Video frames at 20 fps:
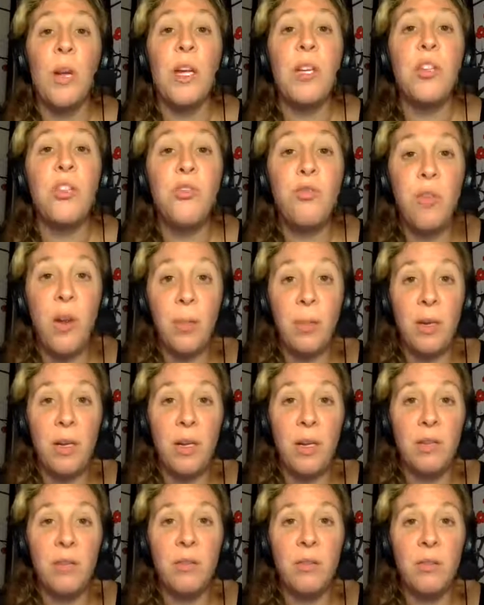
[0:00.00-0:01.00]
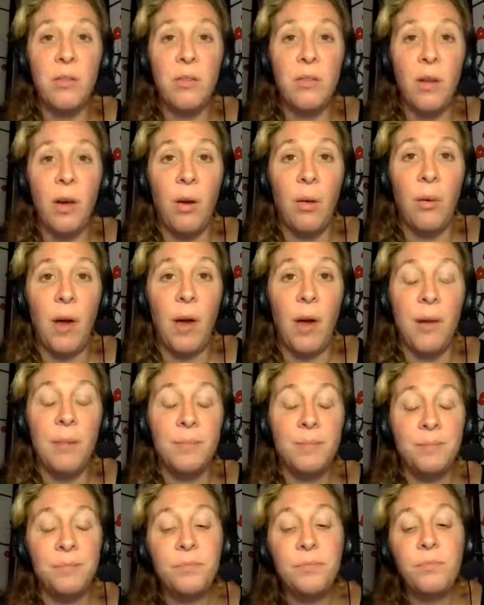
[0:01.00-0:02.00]
extremities. Okay.
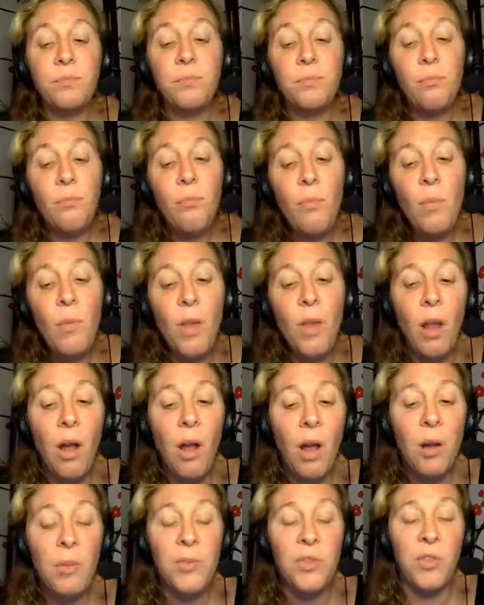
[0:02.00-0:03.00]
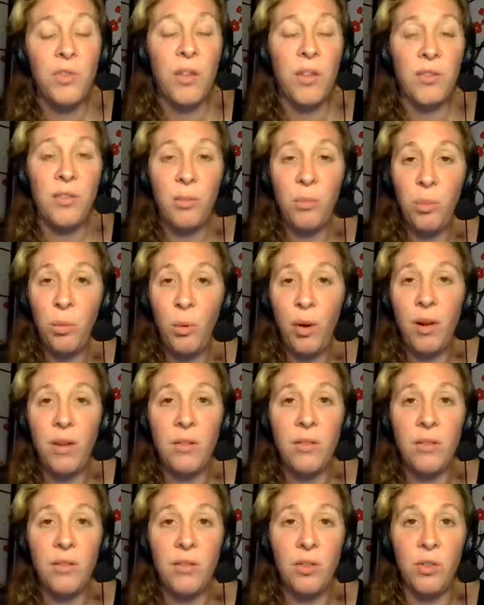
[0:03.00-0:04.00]
So that's
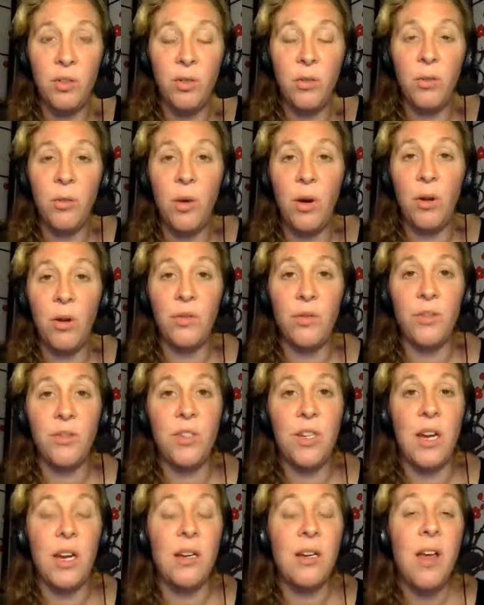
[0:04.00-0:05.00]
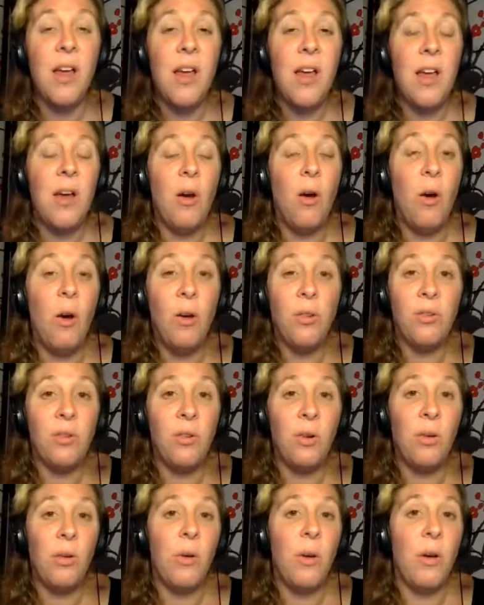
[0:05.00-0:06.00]
important to understand.
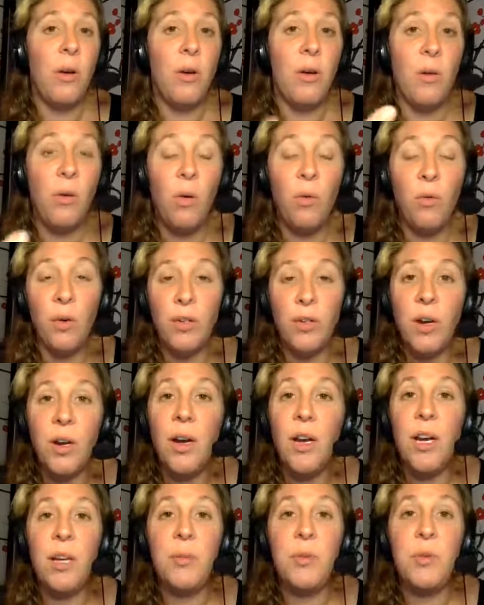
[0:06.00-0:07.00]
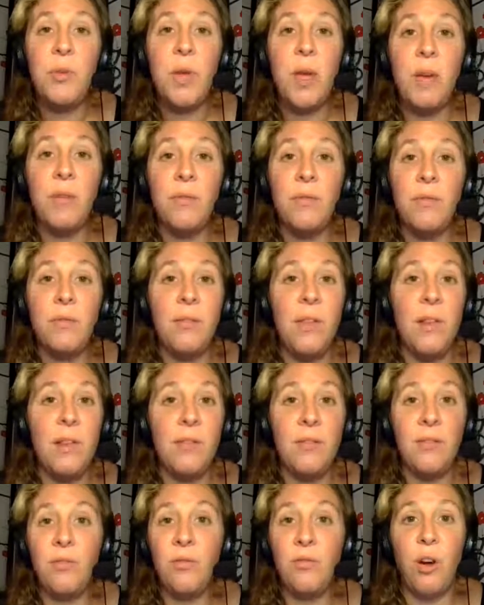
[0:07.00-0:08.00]
Also, over time, you have
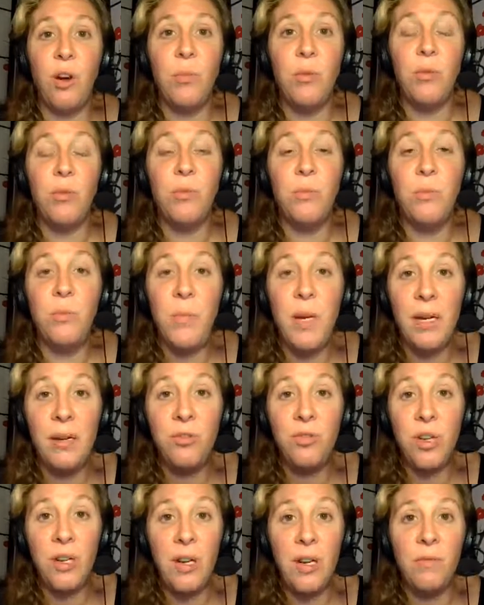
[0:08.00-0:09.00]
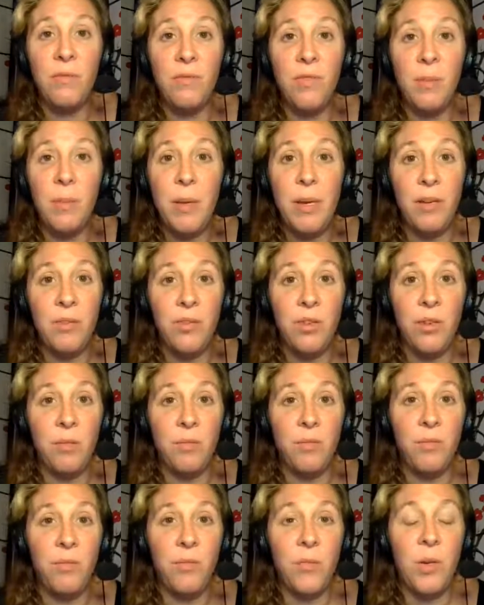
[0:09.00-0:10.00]
less trouble managing inflammation.
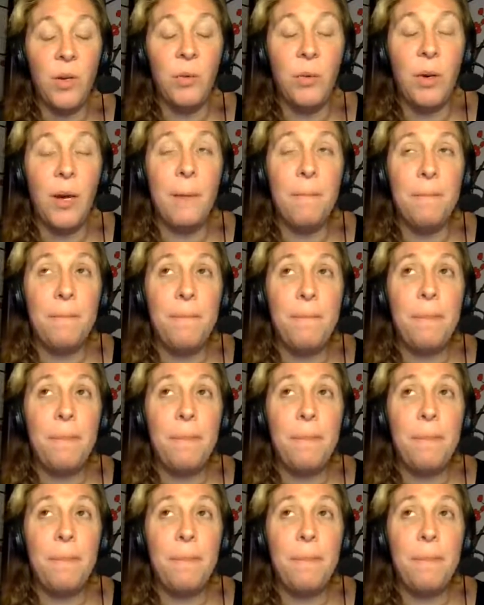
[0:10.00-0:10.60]
Okay.